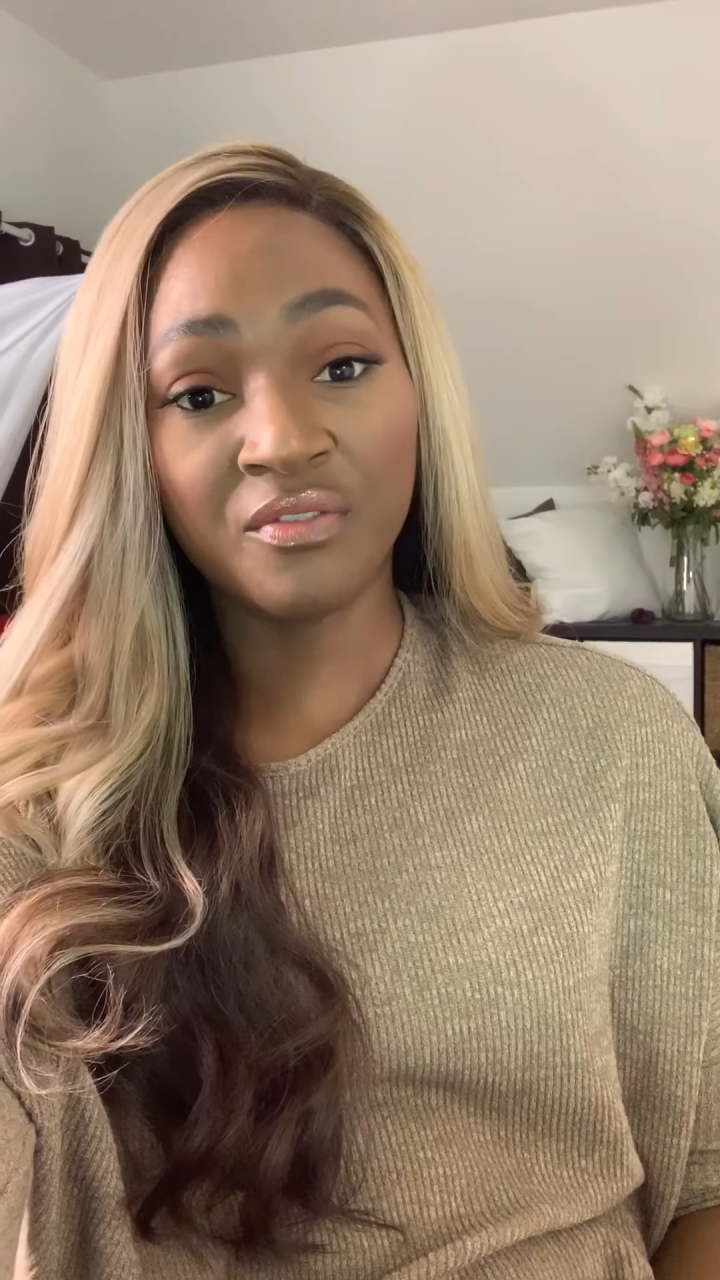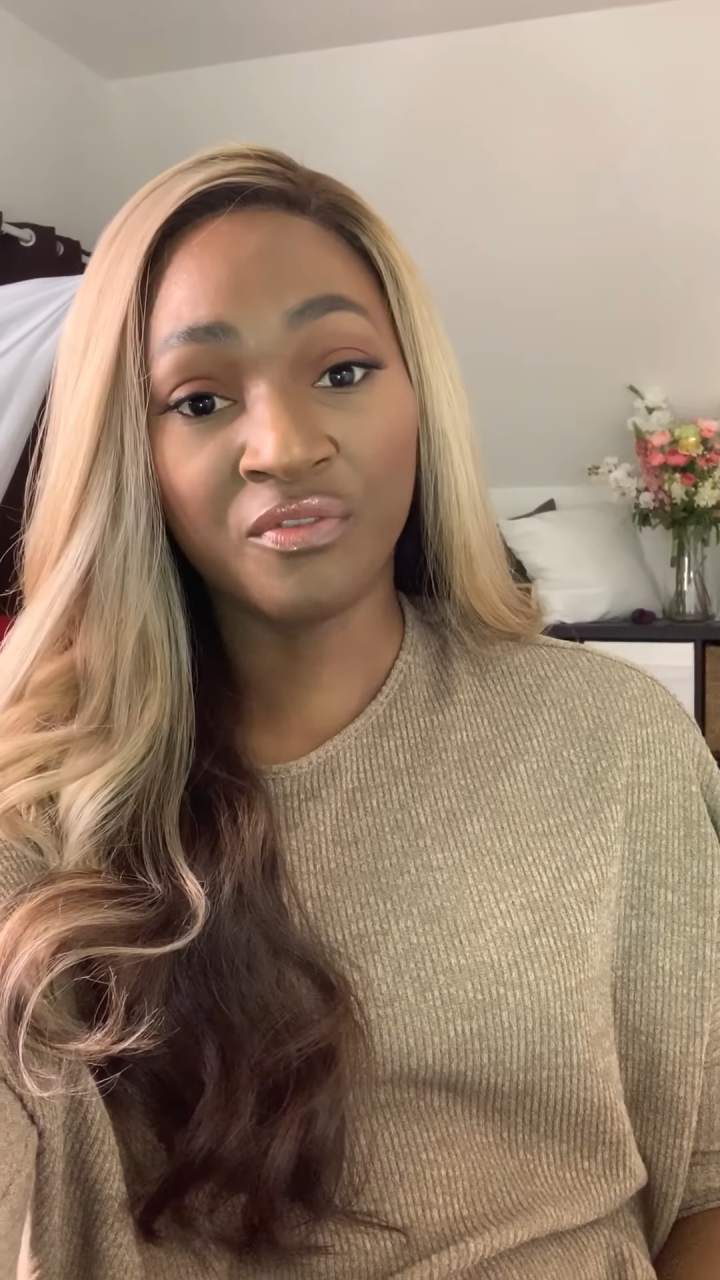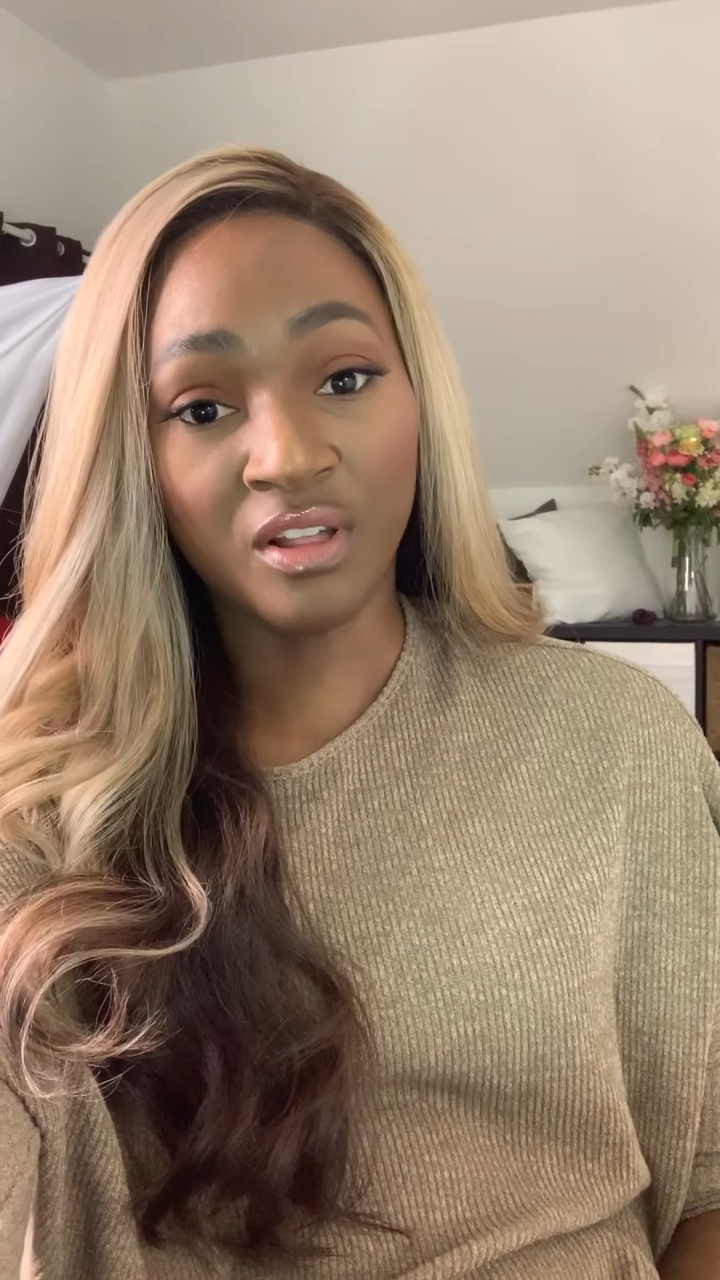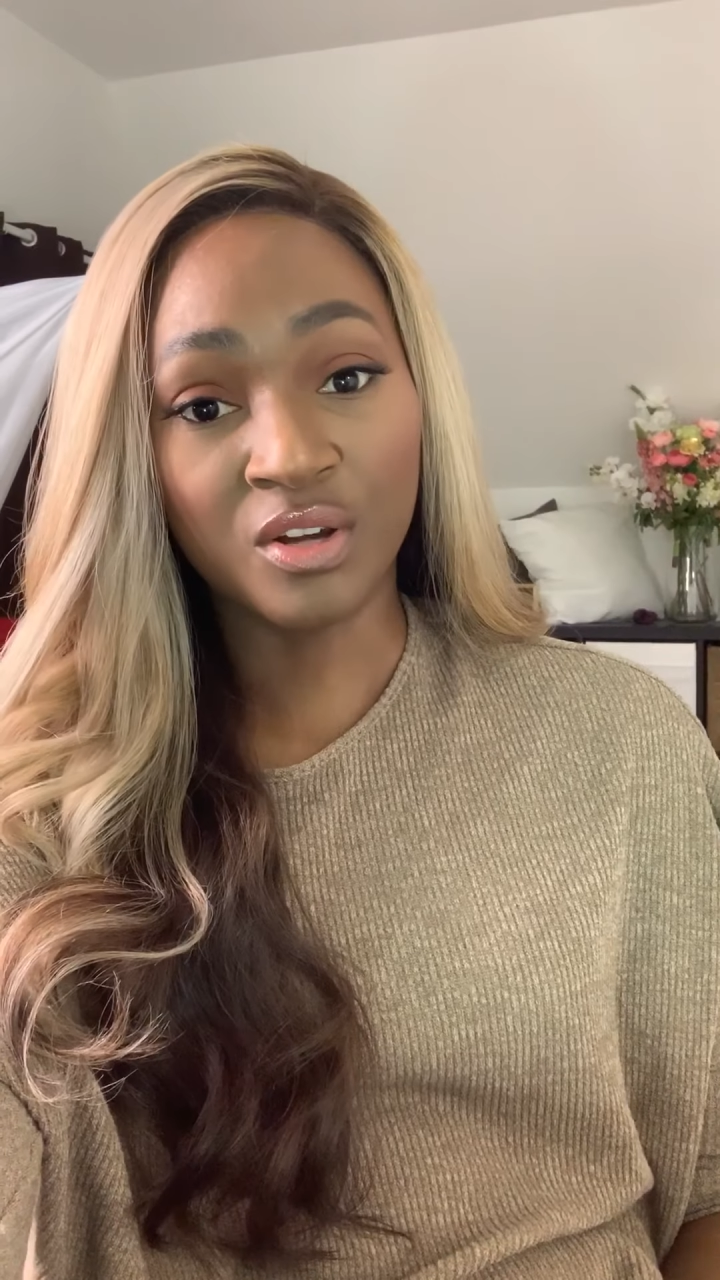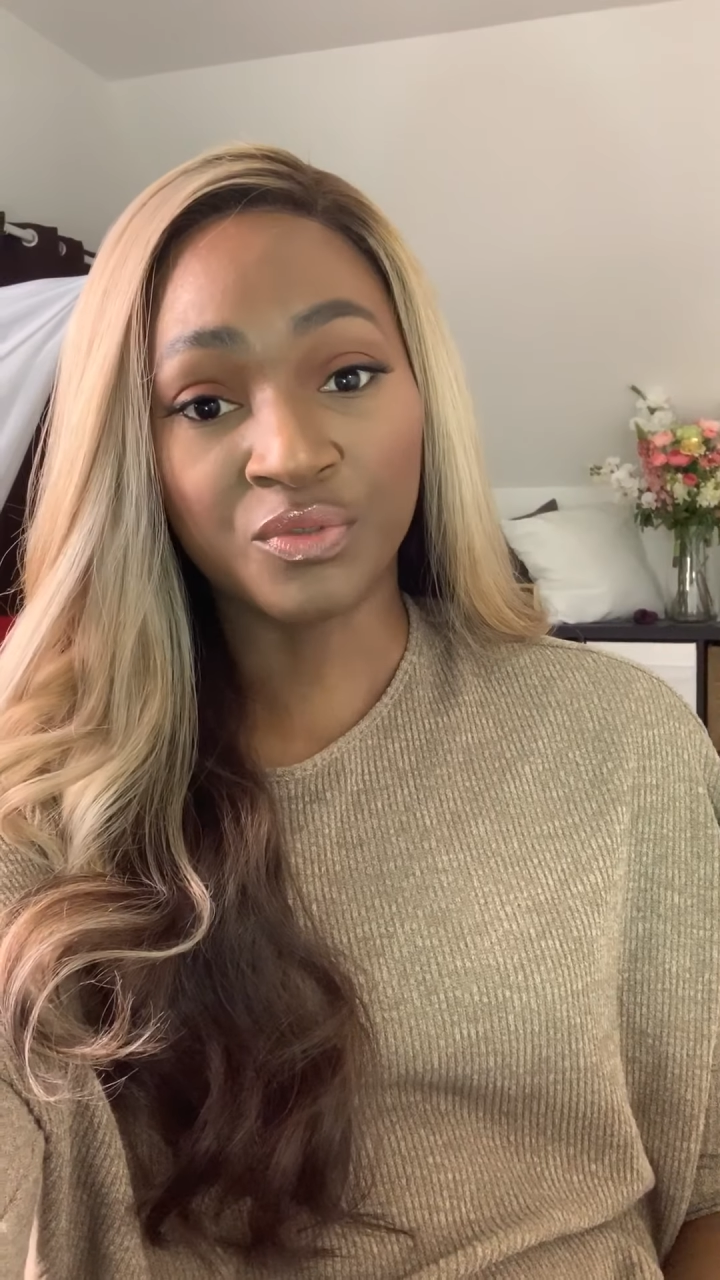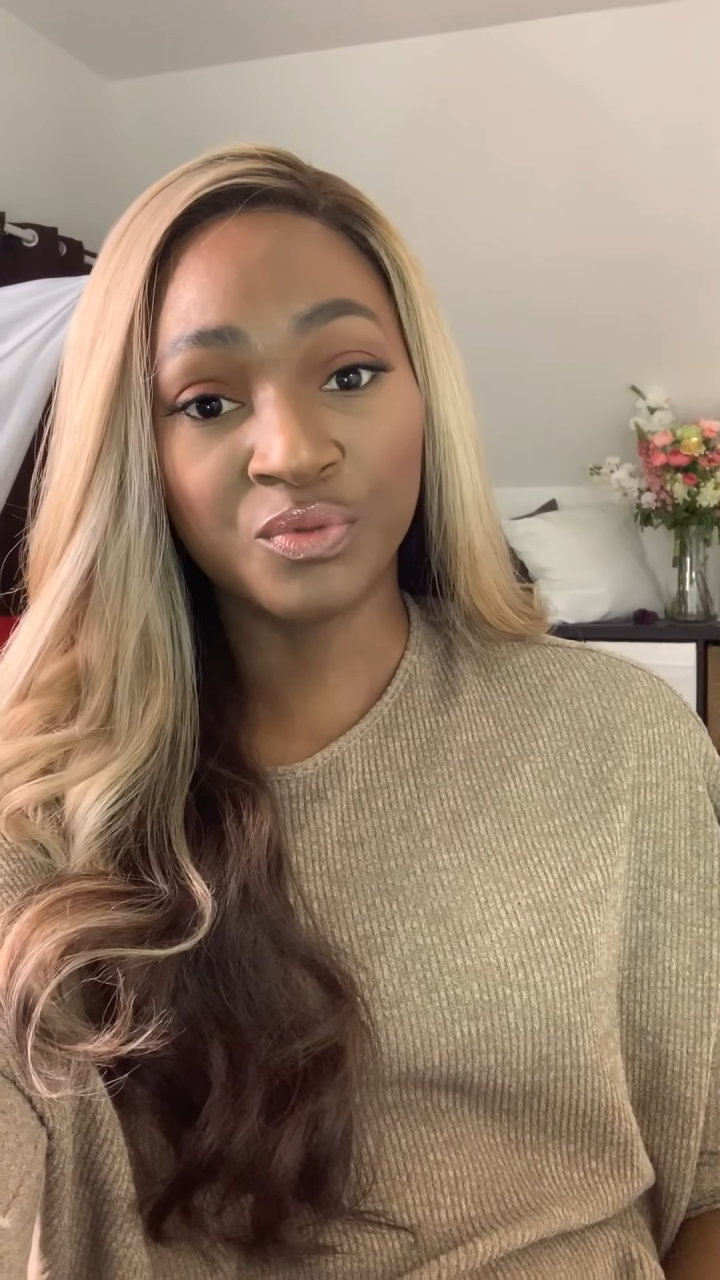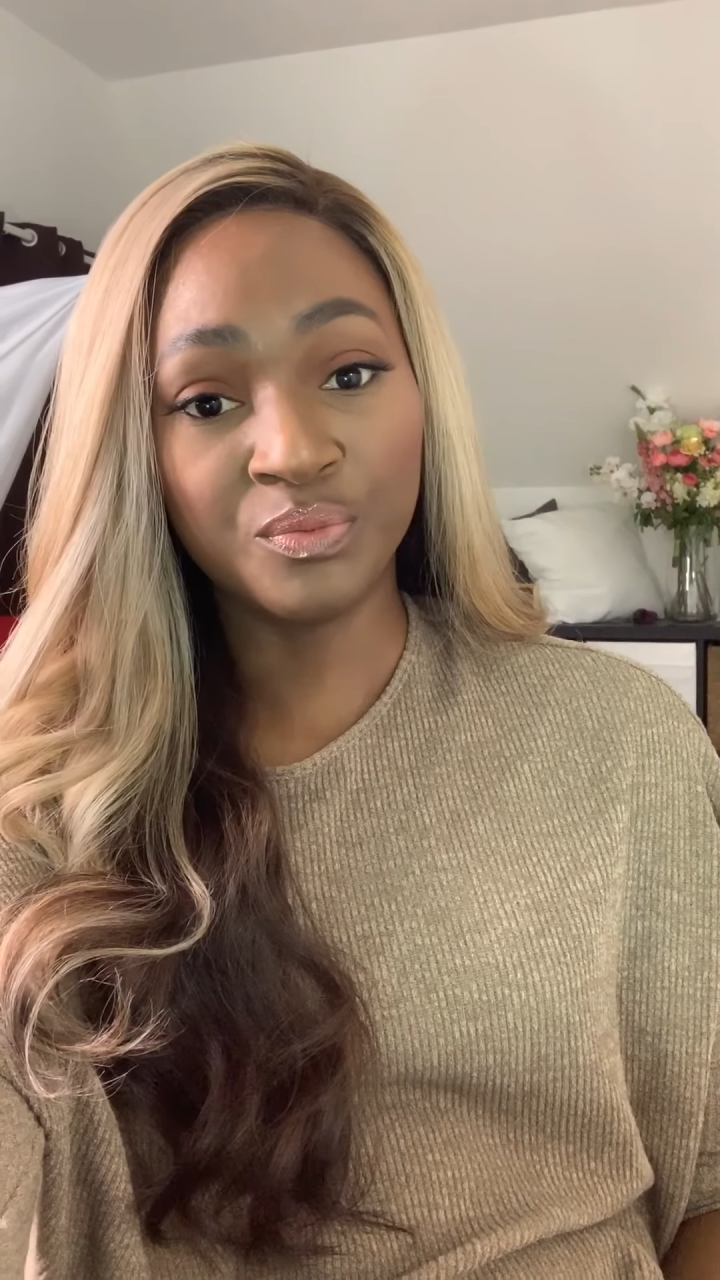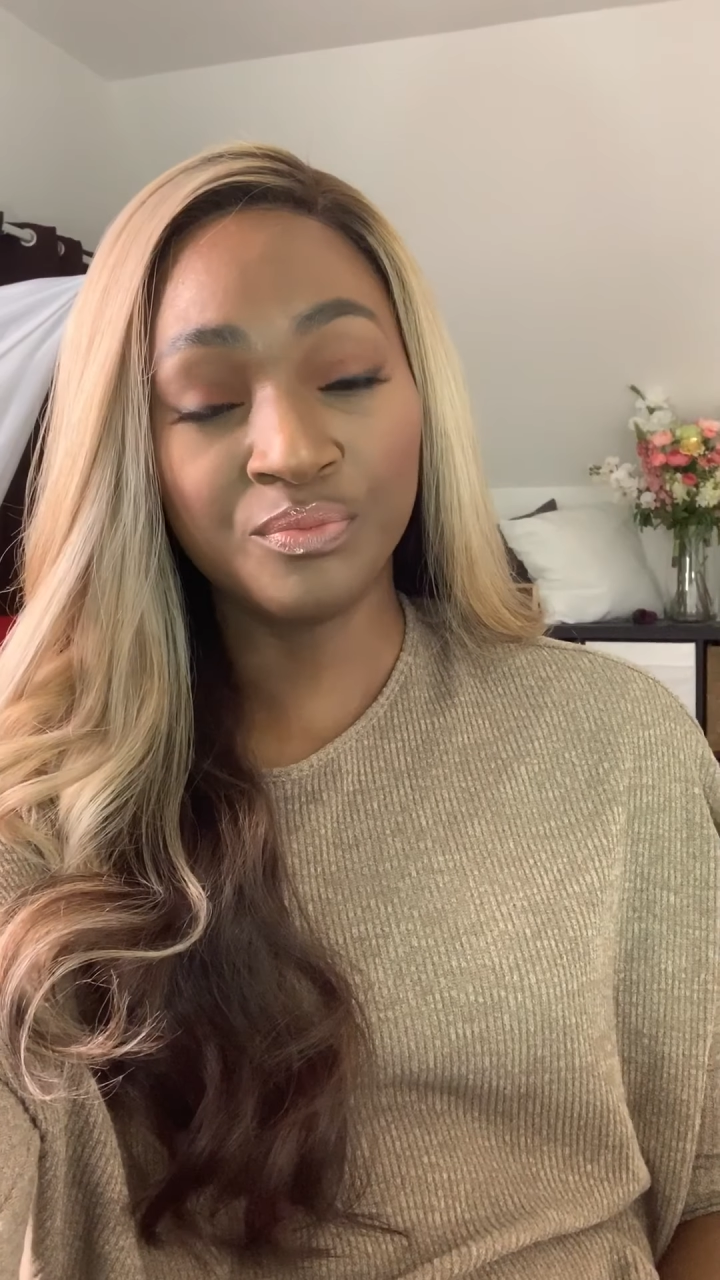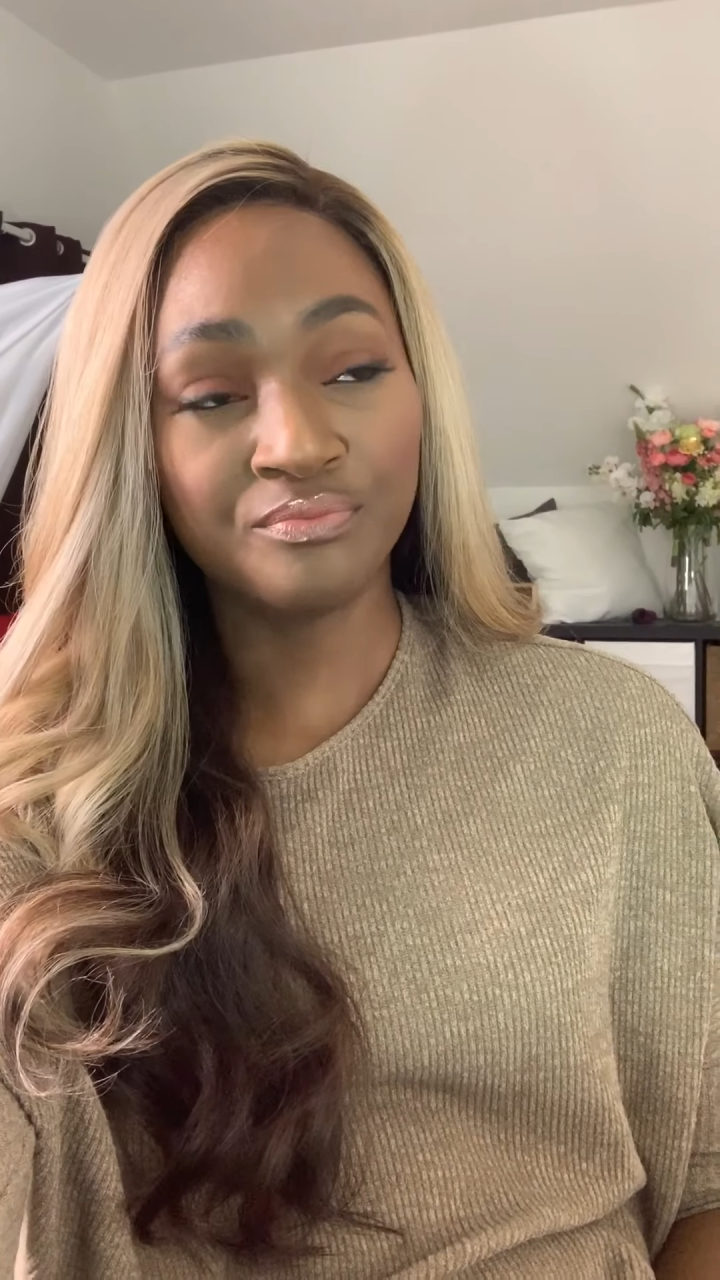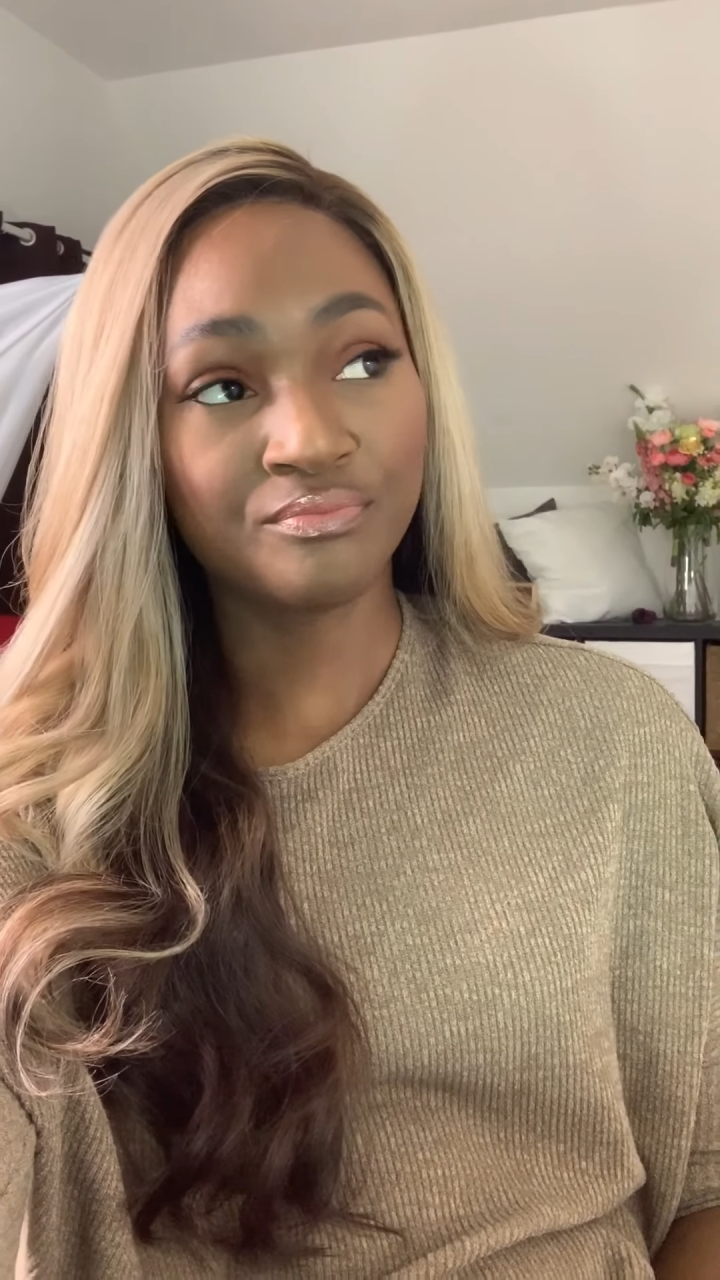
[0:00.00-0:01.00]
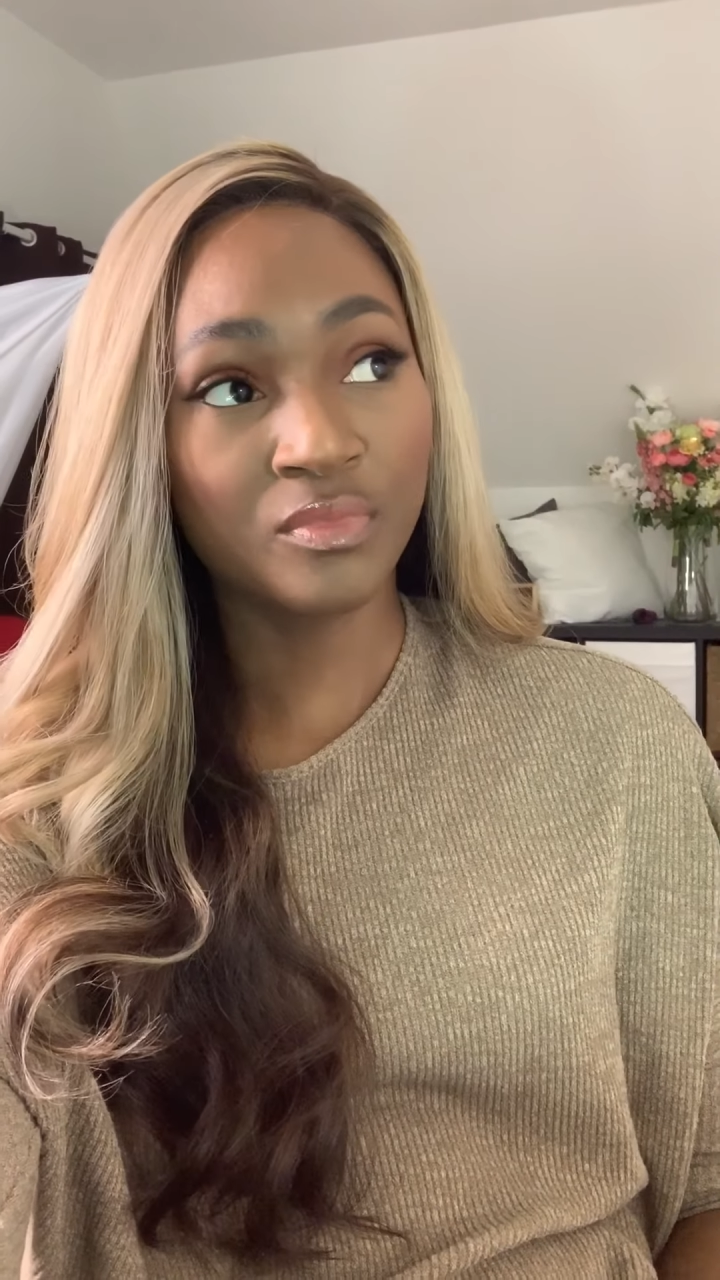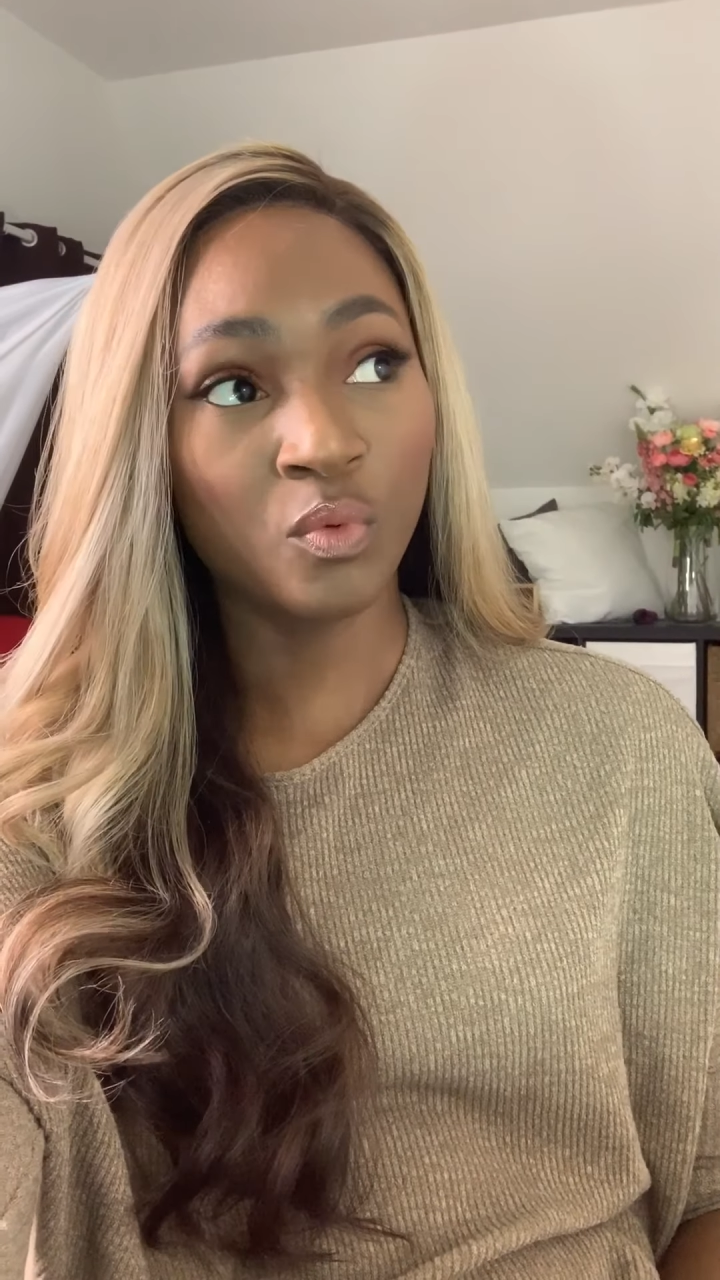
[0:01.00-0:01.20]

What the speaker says: vlog room,